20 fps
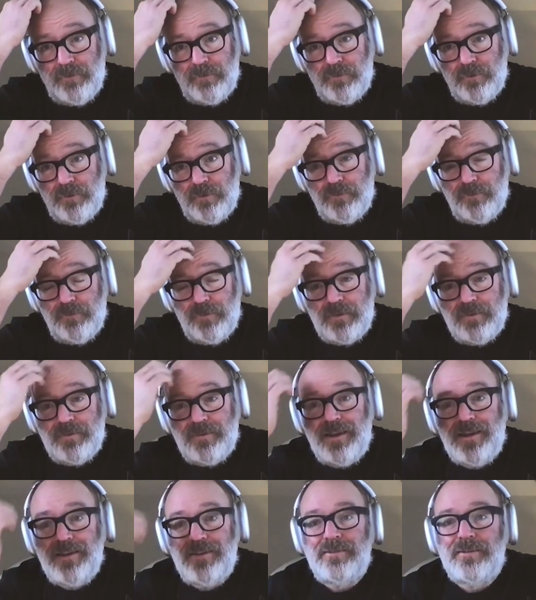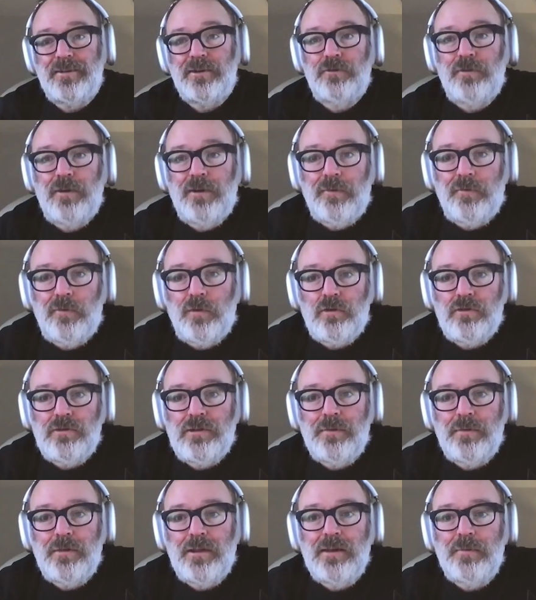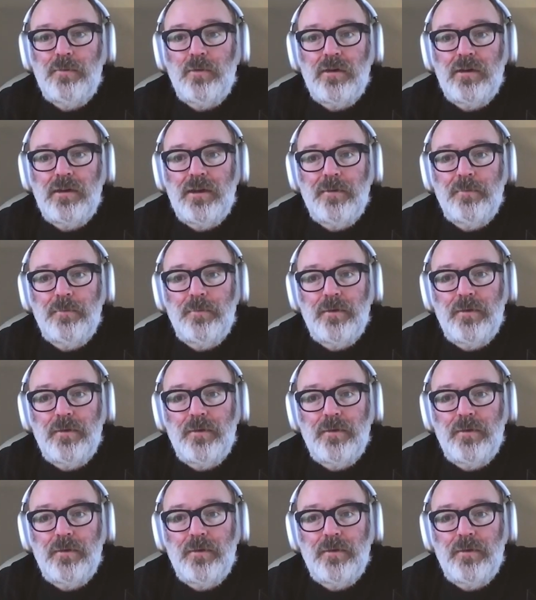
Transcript: I've got a fantastic trailer. I've not shared it with anybody yet,